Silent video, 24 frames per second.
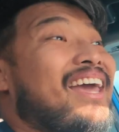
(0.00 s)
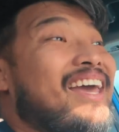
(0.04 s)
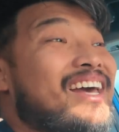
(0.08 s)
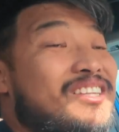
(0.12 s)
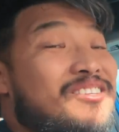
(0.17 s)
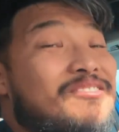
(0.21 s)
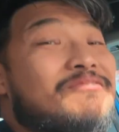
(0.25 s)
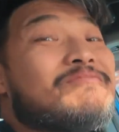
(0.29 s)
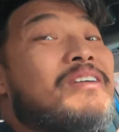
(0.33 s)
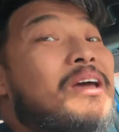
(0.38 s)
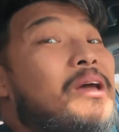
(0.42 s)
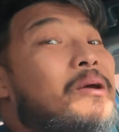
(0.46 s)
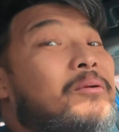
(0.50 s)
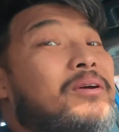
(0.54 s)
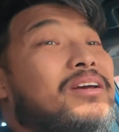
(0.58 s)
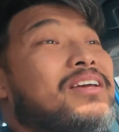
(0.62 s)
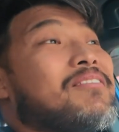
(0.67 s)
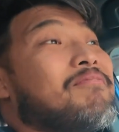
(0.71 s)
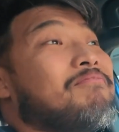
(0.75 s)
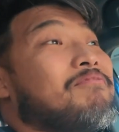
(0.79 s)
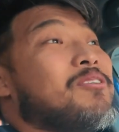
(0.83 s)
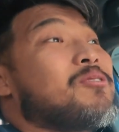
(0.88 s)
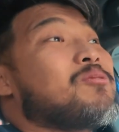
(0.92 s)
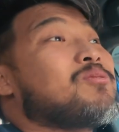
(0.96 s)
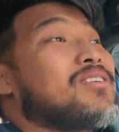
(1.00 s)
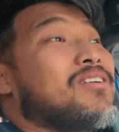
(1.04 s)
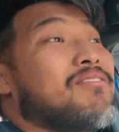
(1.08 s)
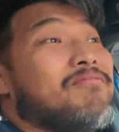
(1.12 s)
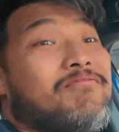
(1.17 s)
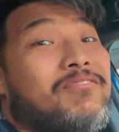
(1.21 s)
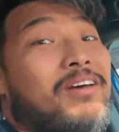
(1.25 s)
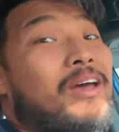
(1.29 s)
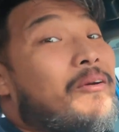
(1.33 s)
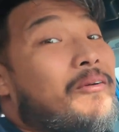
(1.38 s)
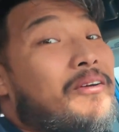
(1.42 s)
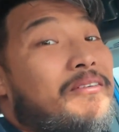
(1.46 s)
it gets very
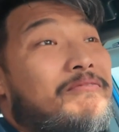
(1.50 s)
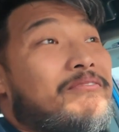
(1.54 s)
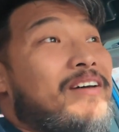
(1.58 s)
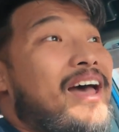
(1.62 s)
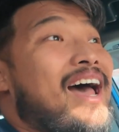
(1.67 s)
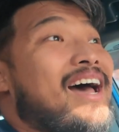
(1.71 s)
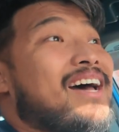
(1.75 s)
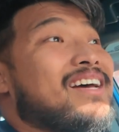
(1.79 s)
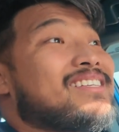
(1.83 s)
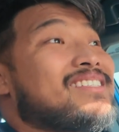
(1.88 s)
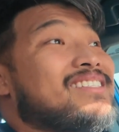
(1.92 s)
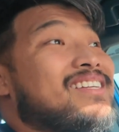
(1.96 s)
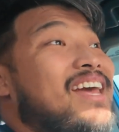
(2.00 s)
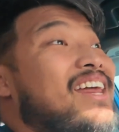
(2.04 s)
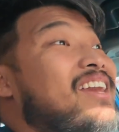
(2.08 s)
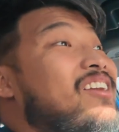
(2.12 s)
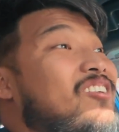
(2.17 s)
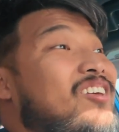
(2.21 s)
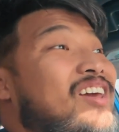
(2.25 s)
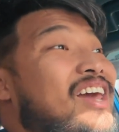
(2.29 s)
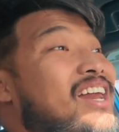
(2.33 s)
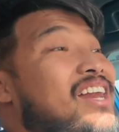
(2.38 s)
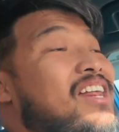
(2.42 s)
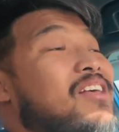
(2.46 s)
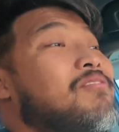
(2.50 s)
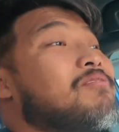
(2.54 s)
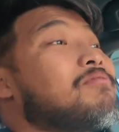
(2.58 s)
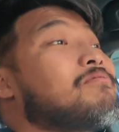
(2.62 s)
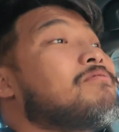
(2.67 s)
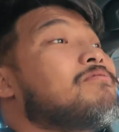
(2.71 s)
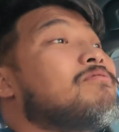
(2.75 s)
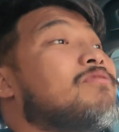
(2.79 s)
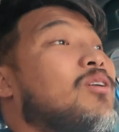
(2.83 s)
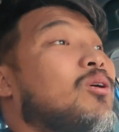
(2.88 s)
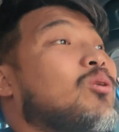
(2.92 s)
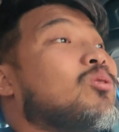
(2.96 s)
confusing very fast, and you can't even
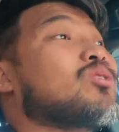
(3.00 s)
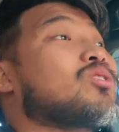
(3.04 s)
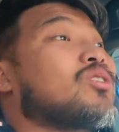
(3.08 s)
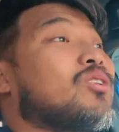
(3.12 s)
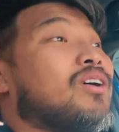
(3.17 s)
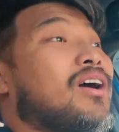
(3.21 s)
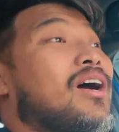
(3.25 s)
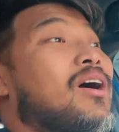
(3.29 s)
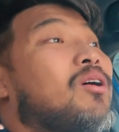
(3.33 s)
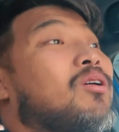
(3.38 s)
filter